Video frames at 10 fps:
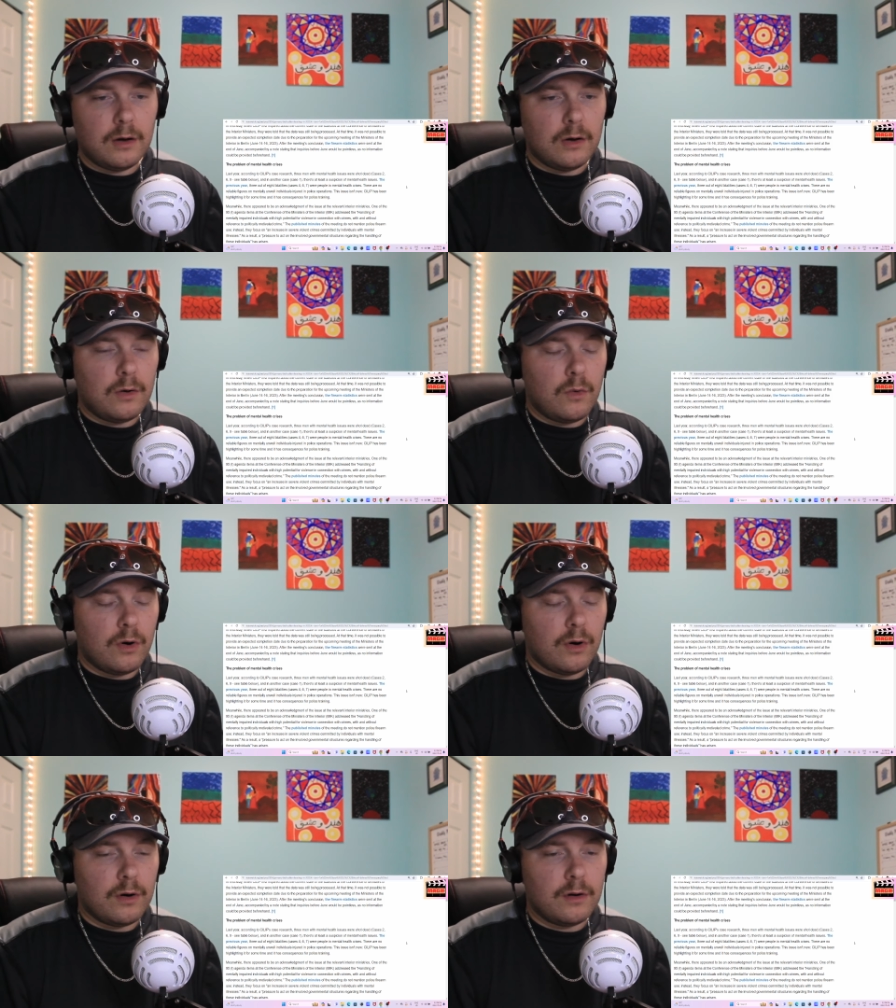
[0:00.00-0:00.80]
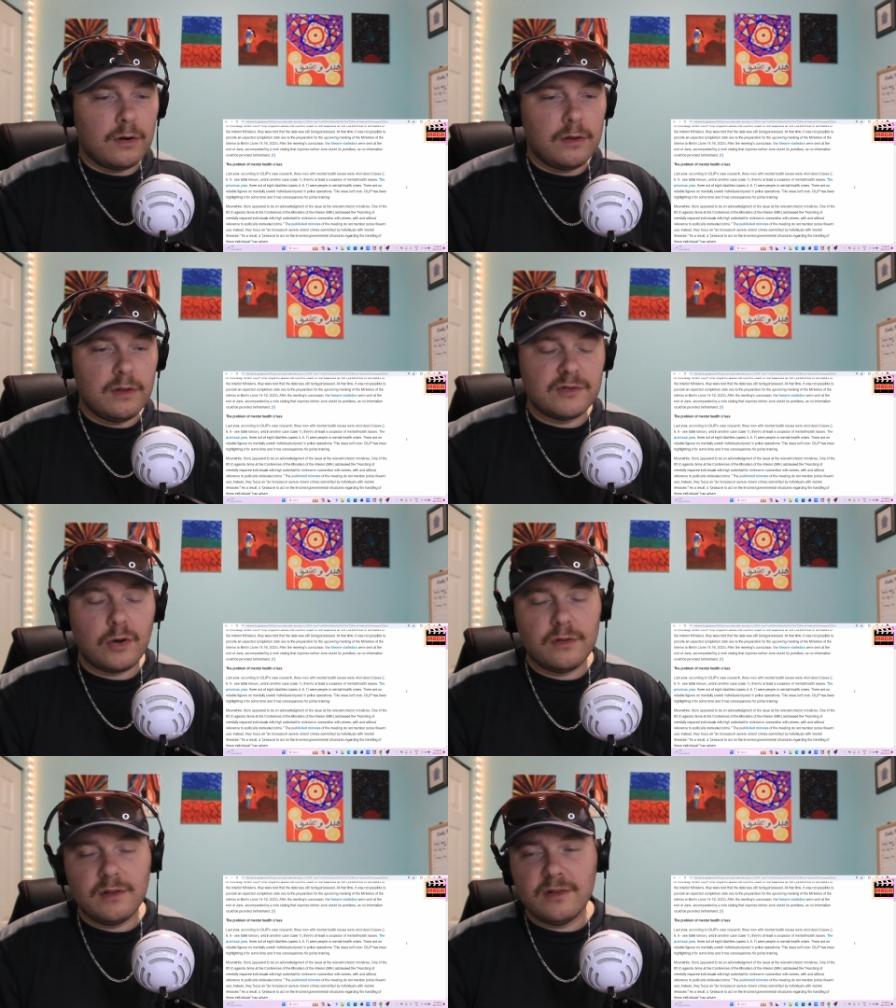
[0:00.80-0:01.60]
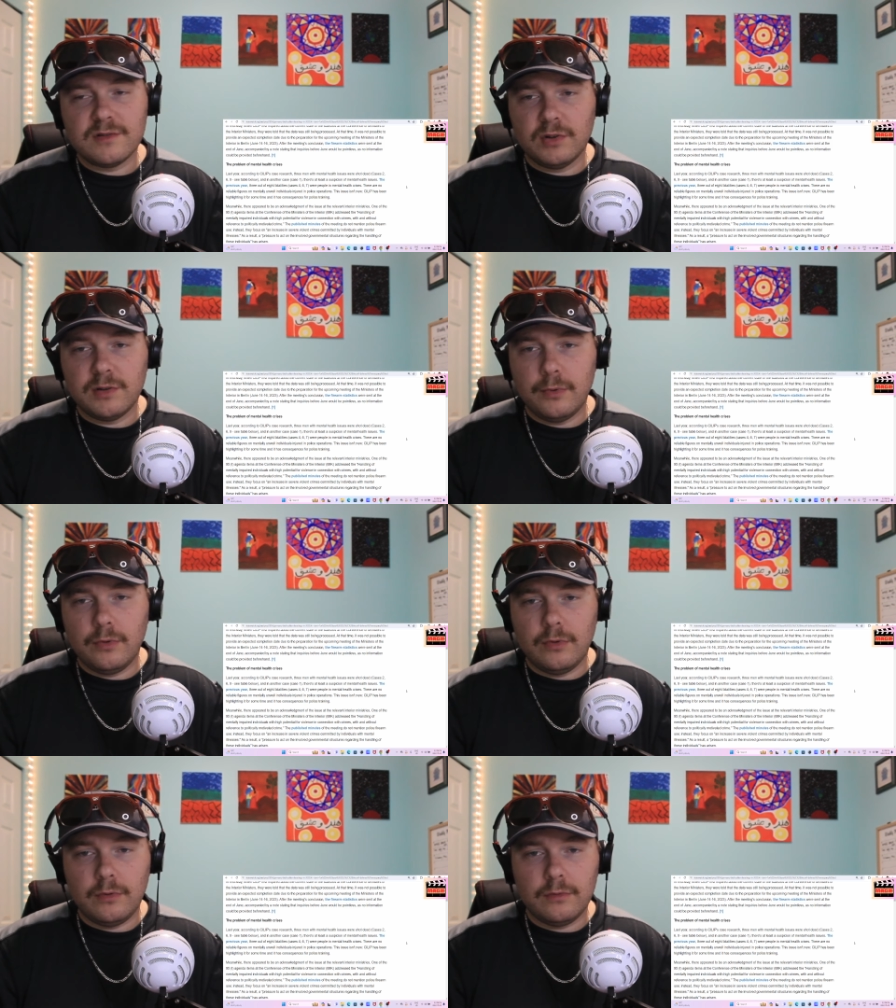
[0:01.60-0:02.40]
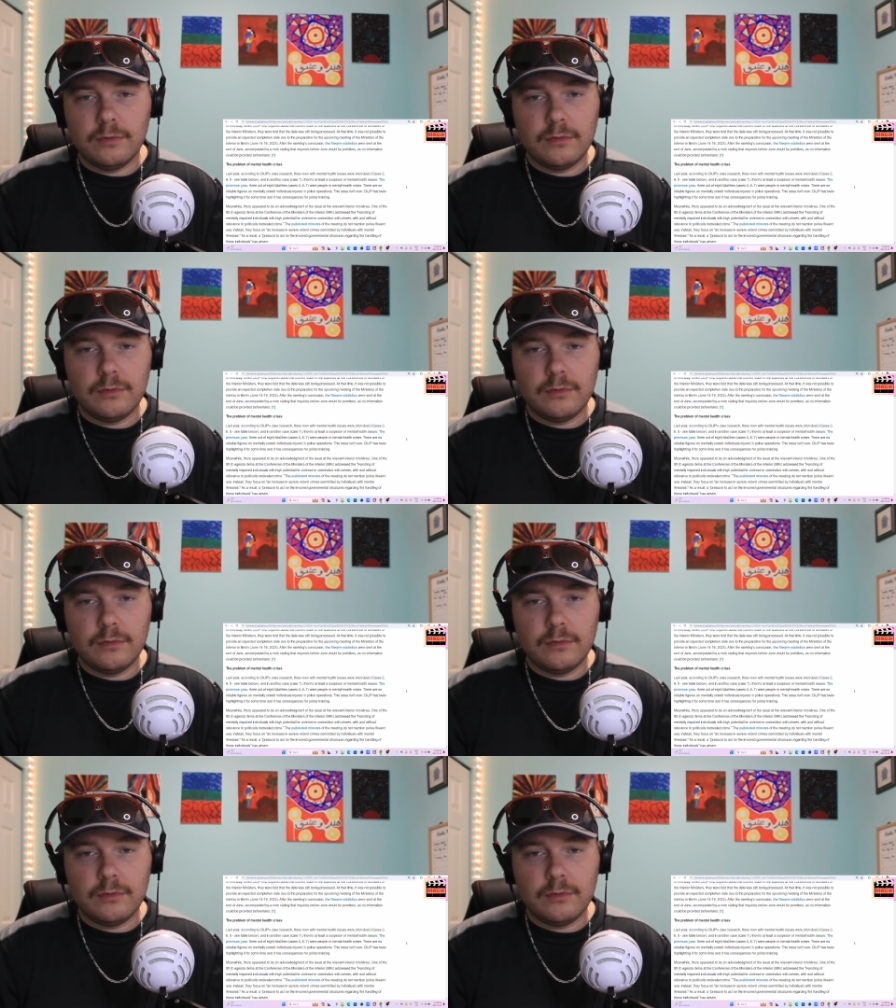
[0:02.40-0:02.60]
or there's multiple